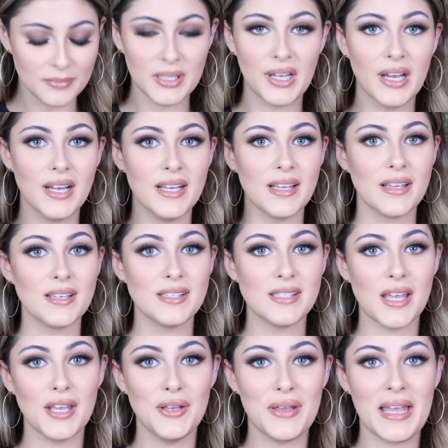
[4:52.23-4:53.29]

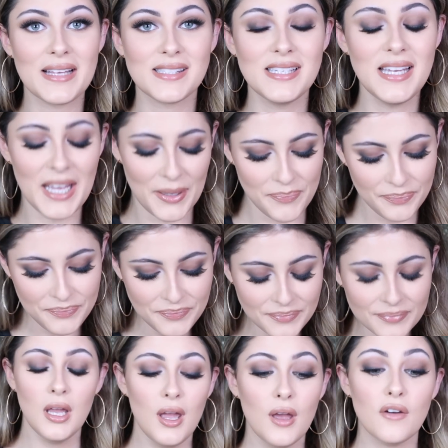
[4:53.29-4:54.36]
because you can't see it.
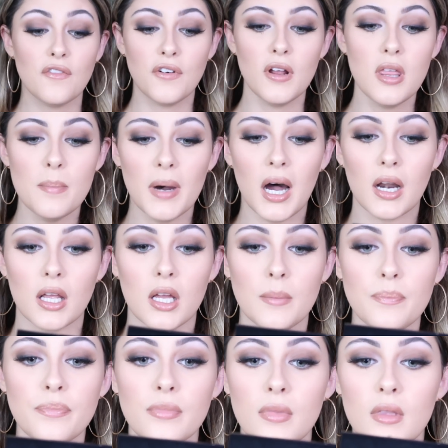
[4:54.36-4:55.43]
For the
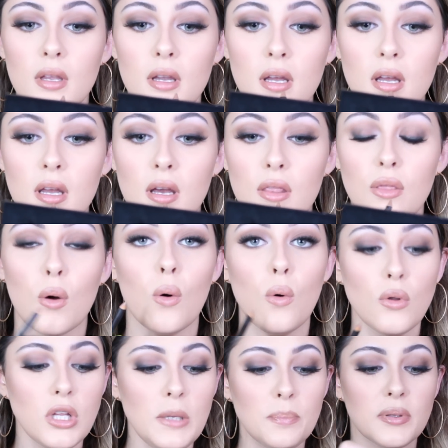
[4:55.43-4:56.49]
bottom, the
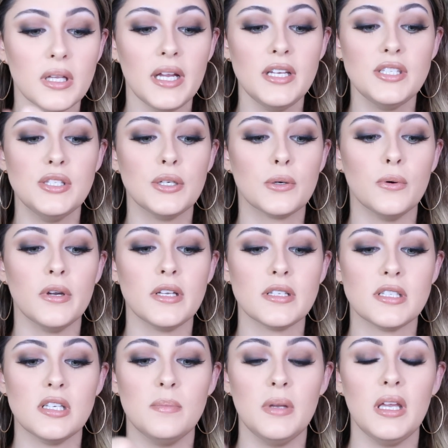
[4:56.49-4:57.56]
only place you're
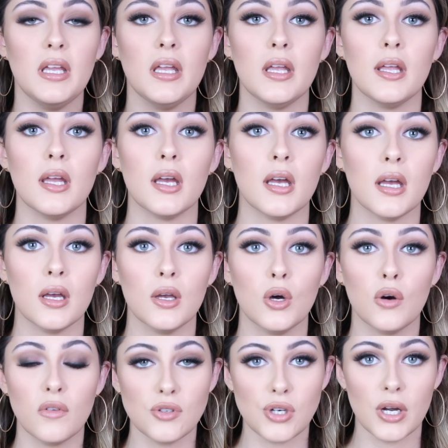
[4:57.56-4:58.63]
going to be
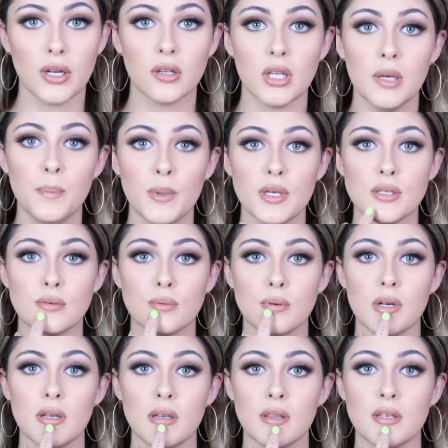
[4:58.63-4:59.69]
overdrawing your lip is
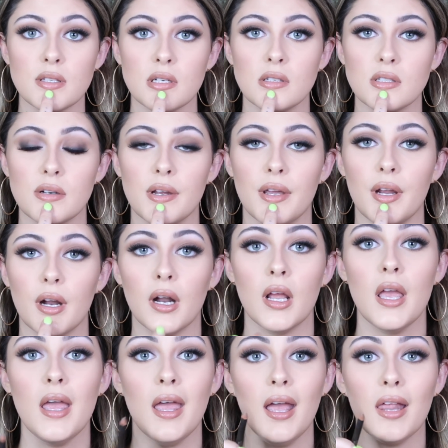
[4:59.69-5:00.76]
right in the center right here.
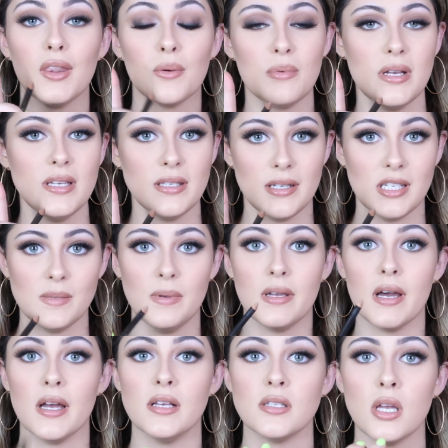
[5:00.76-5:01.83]
And the reason is
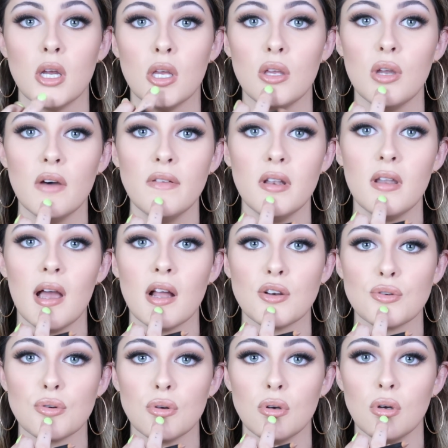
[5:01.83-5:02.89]
because you have a
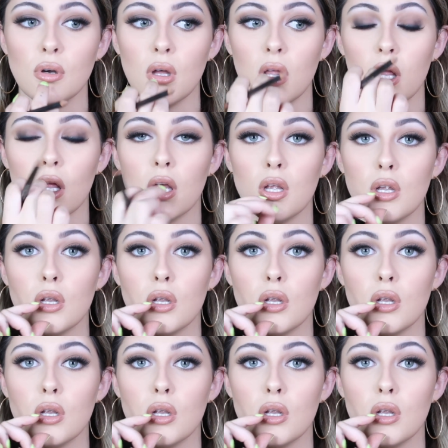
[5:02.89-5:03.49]
natural